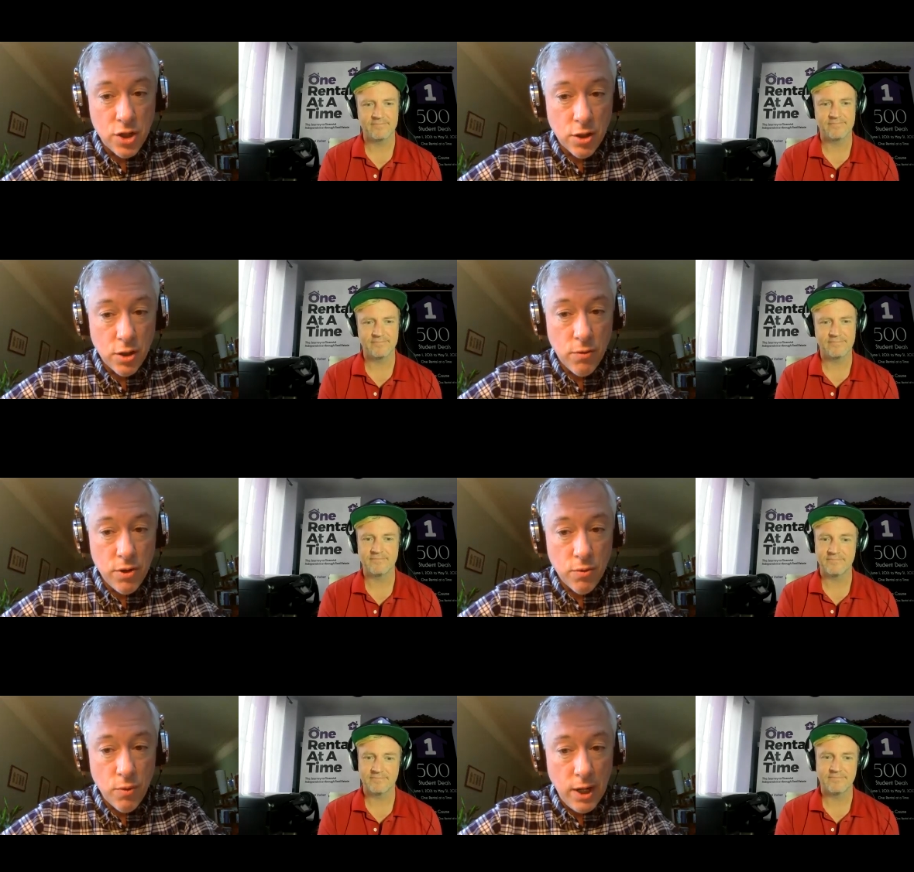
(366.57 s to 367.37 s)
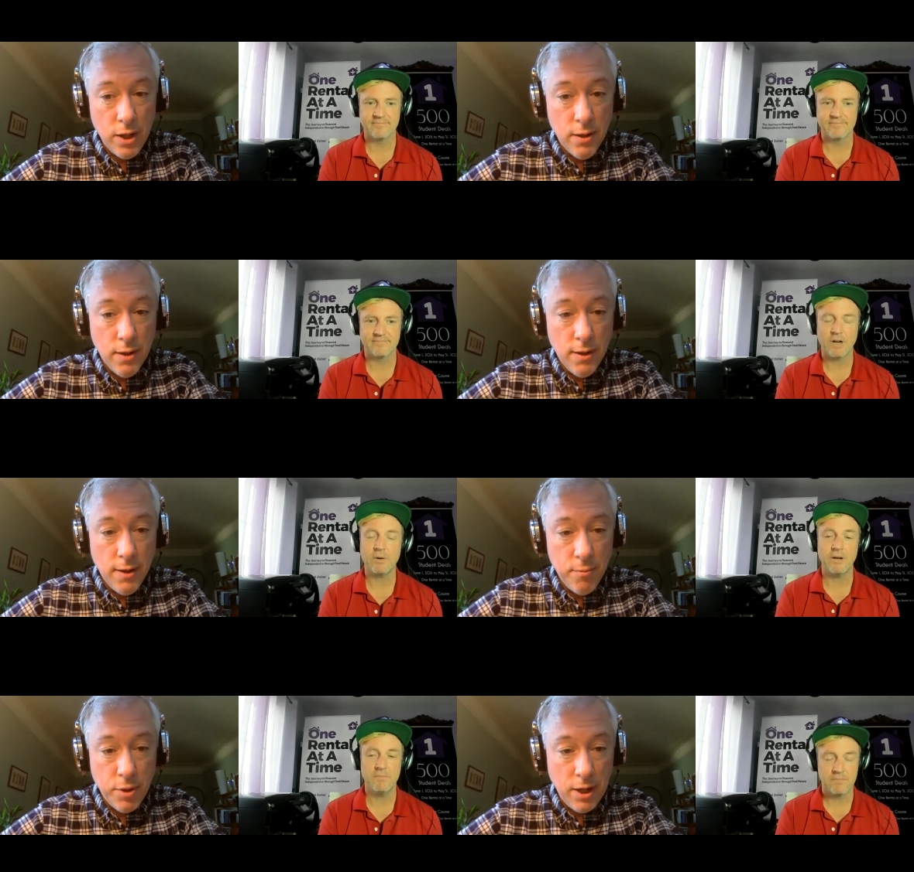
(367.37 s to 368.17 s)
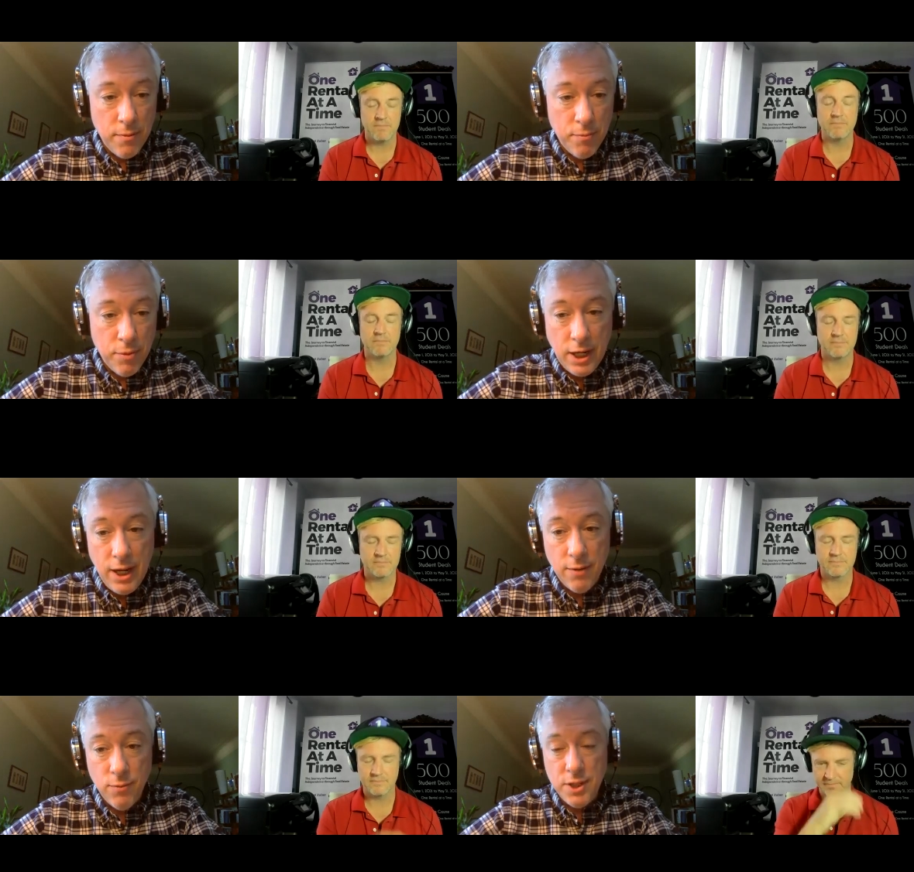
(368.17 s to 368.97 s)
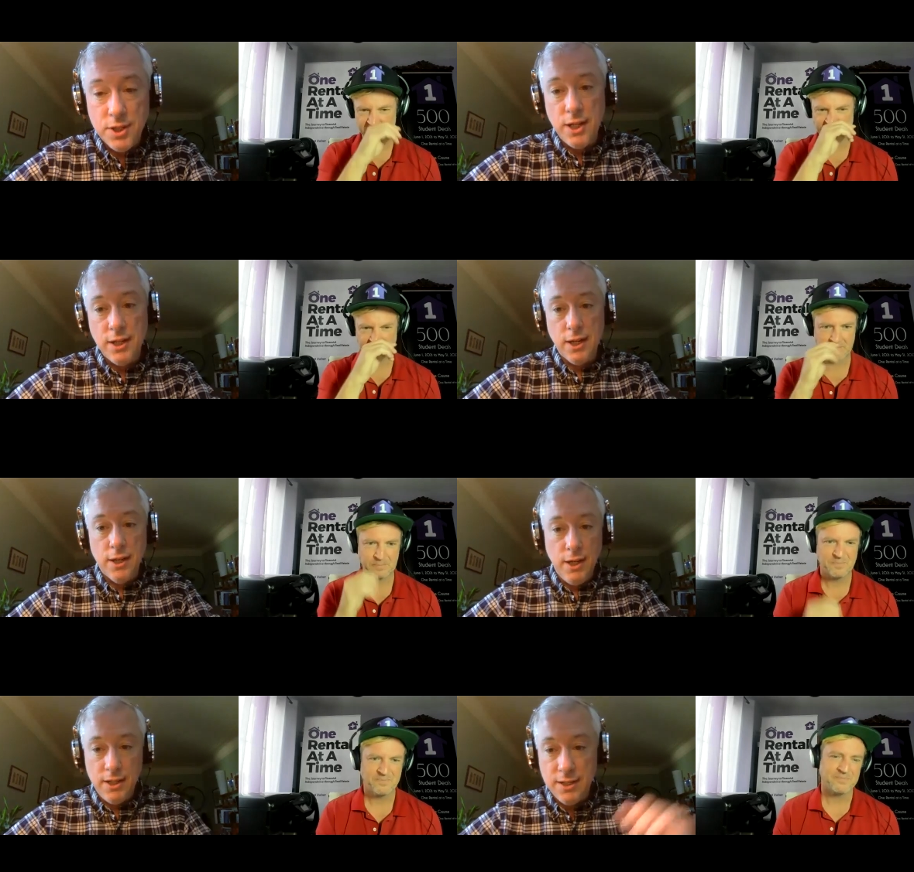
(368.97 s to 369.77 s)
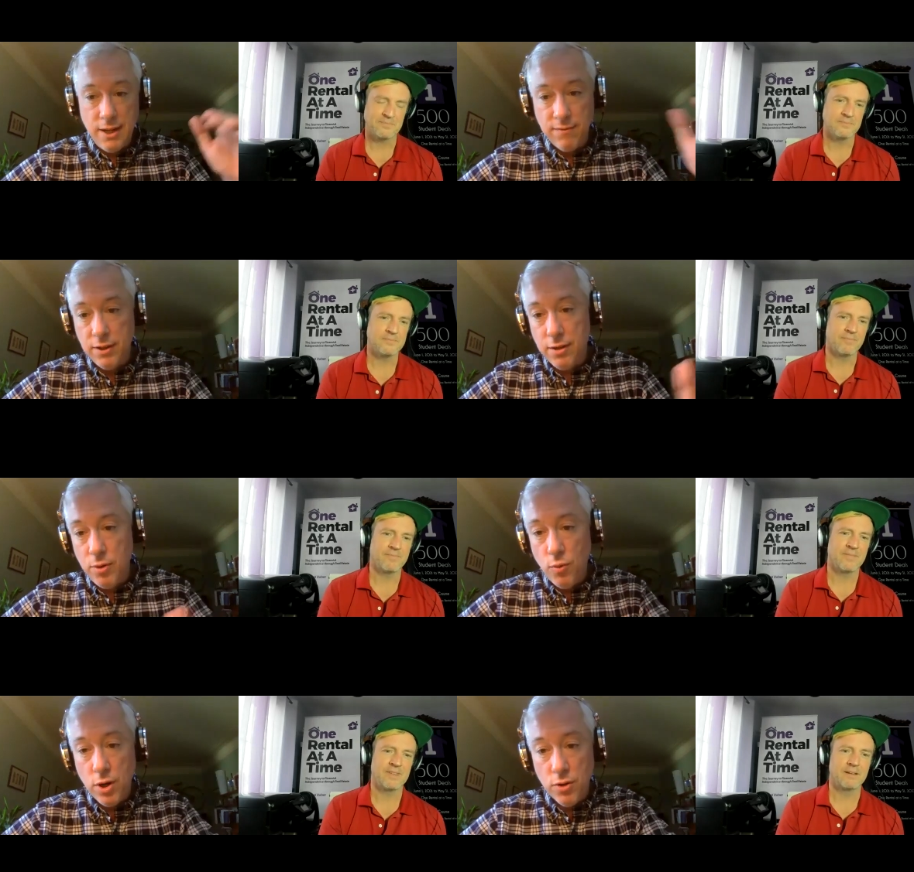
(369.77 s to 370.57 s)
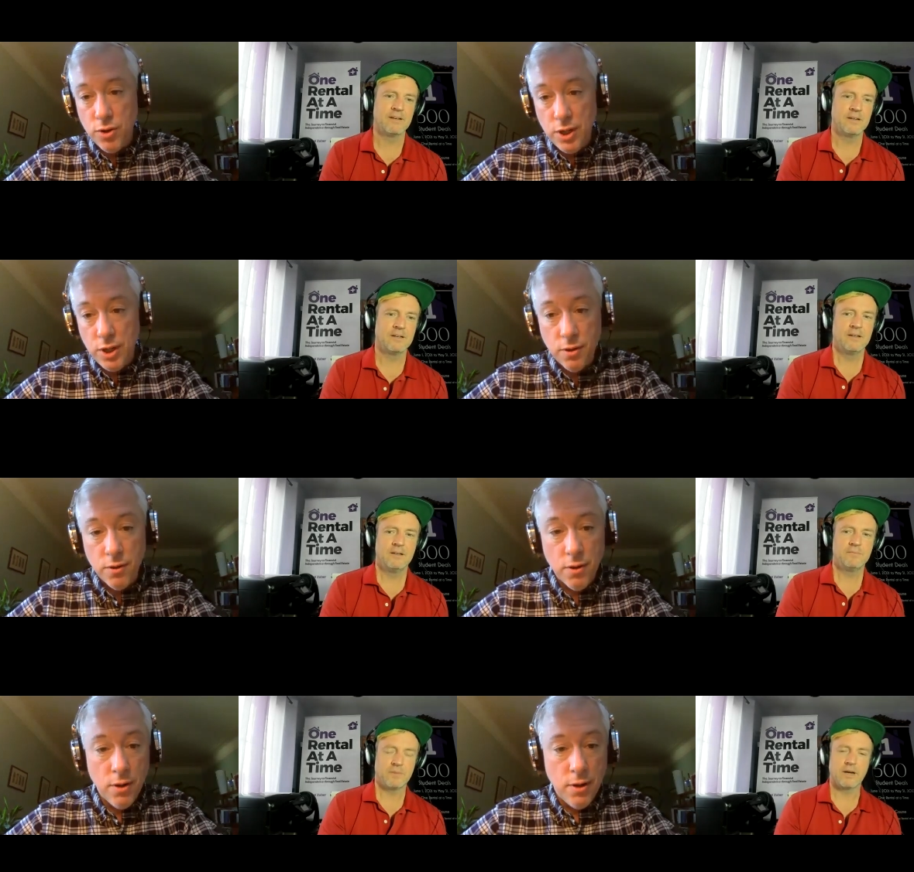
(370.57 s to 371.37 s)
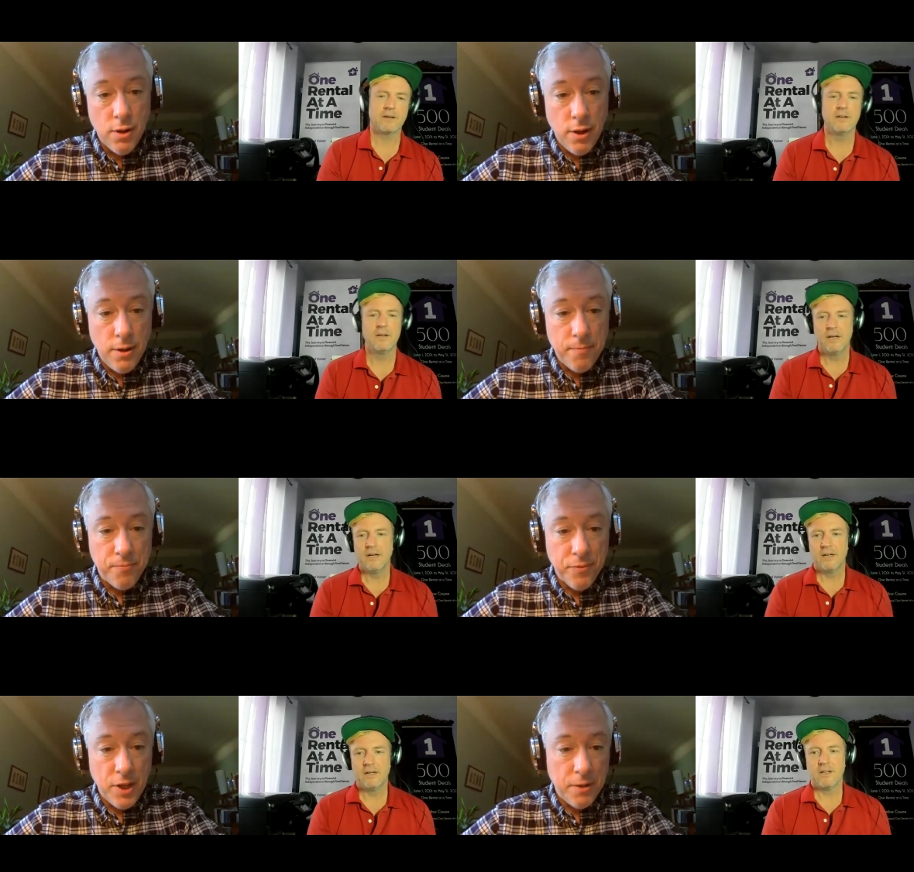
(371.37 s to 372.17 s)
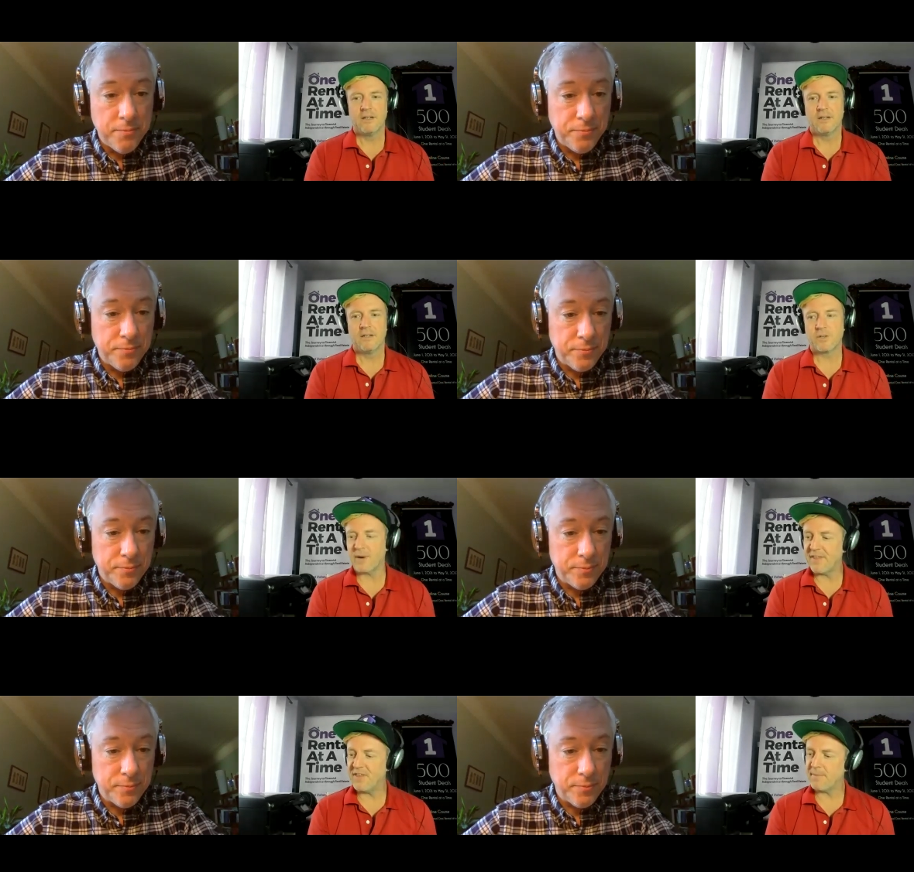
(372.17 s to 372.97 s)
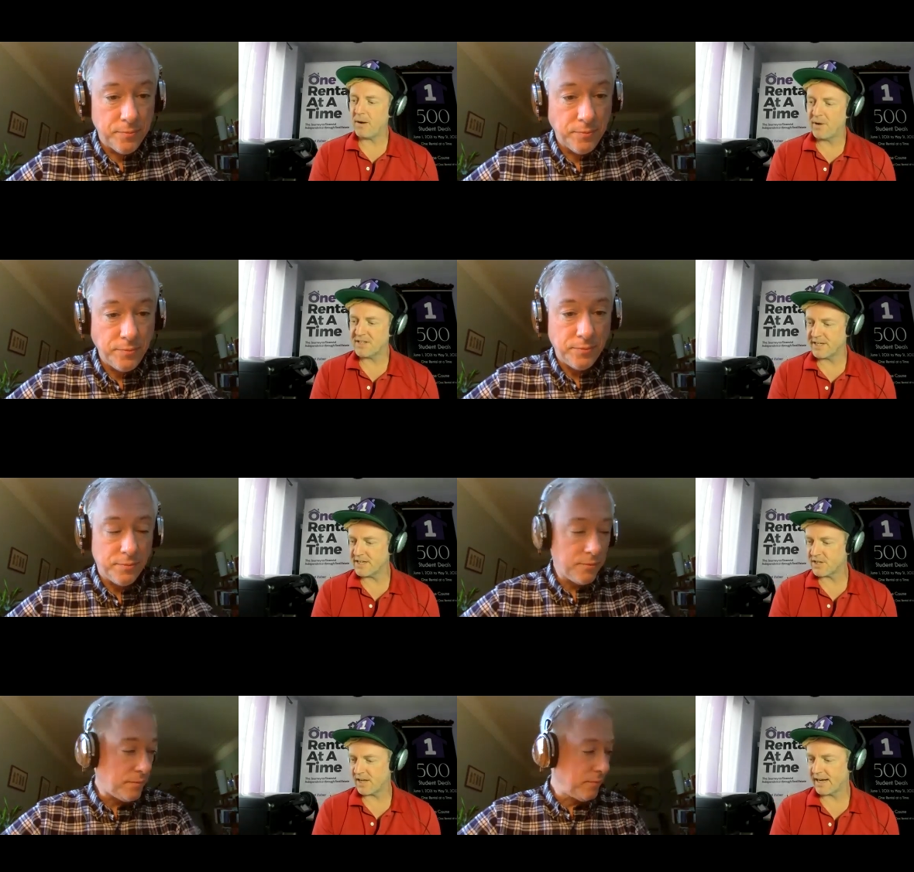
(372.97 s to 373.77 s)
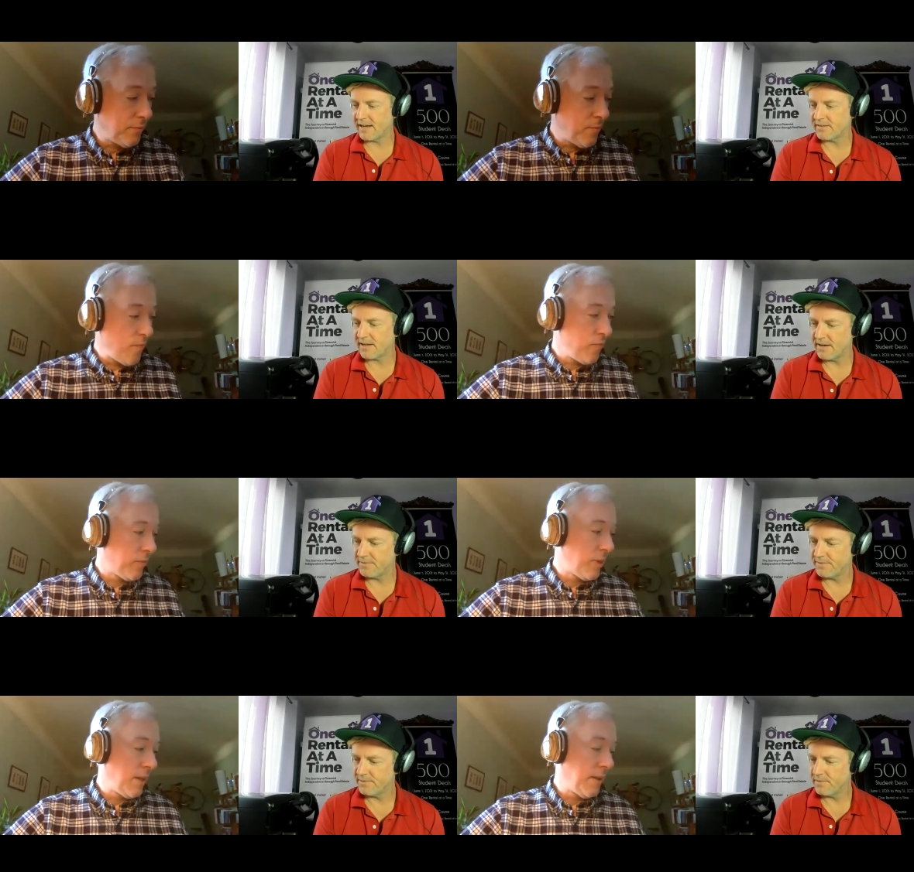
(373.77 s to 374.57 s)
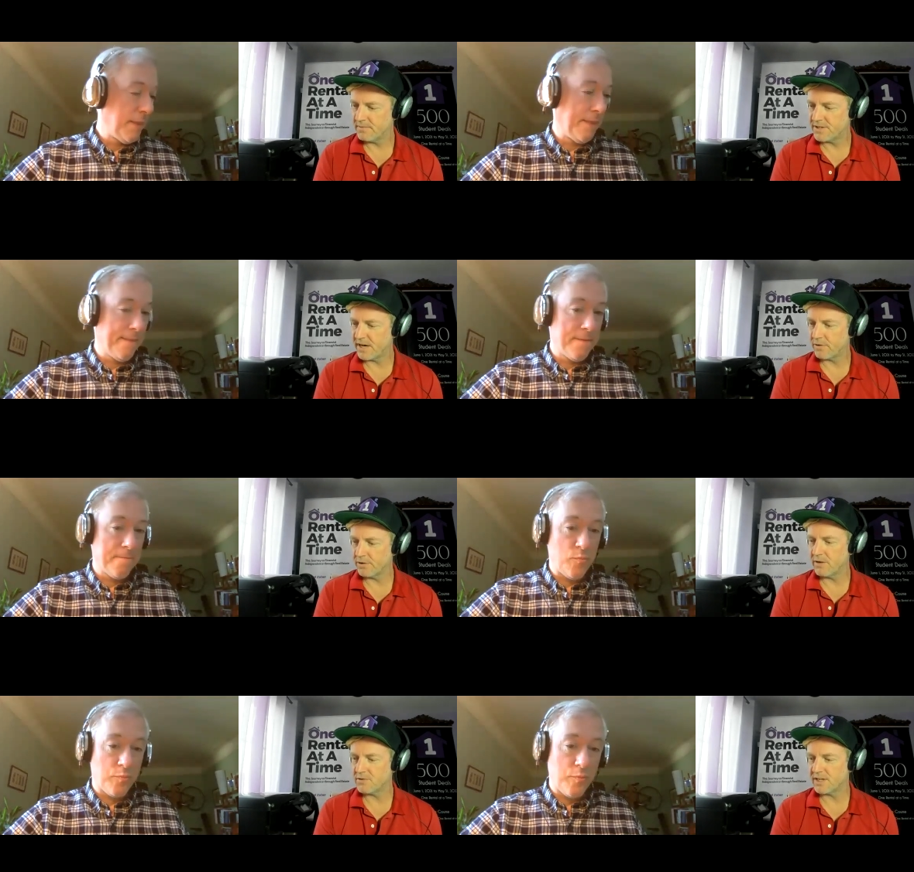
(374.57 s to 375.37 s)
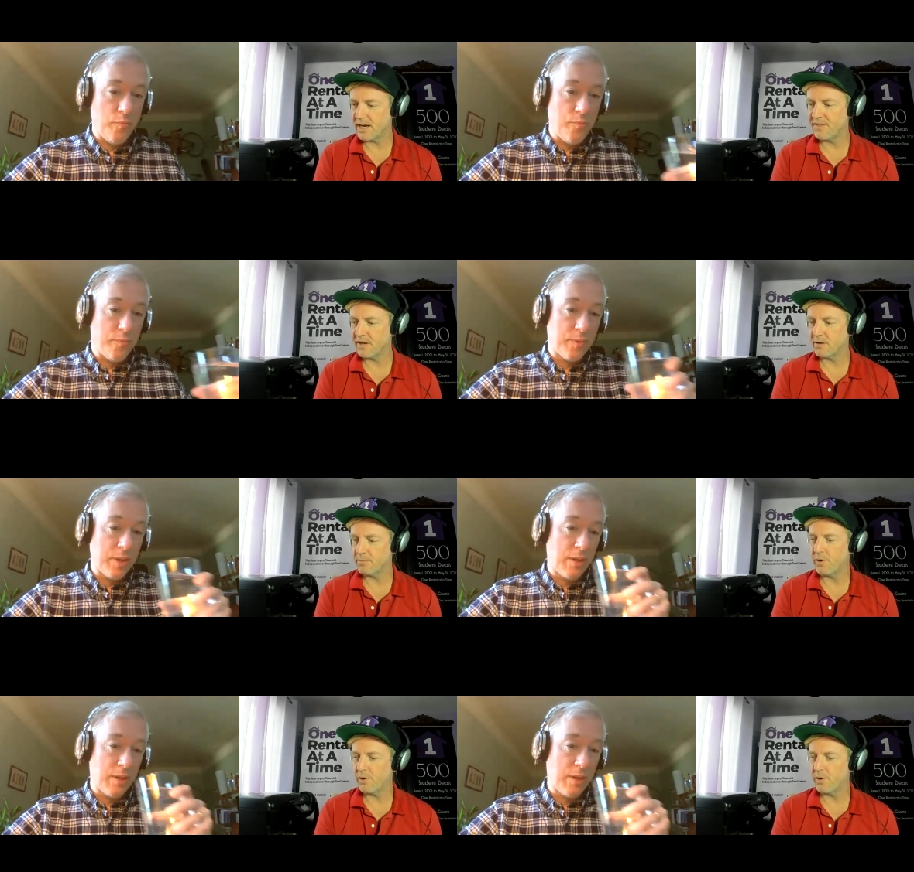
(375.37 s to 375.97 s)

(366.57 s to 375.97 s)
Speaker 1: It could go either way. Okay. But I can't really say like, it's definitely going to be one or the other.
Speaker 2: Yeah.
Speaker 1: Yeah.
Speaker 2: So when I think about residential, I got kind of
Speaker 1: several
Speaker 2: notes that I think are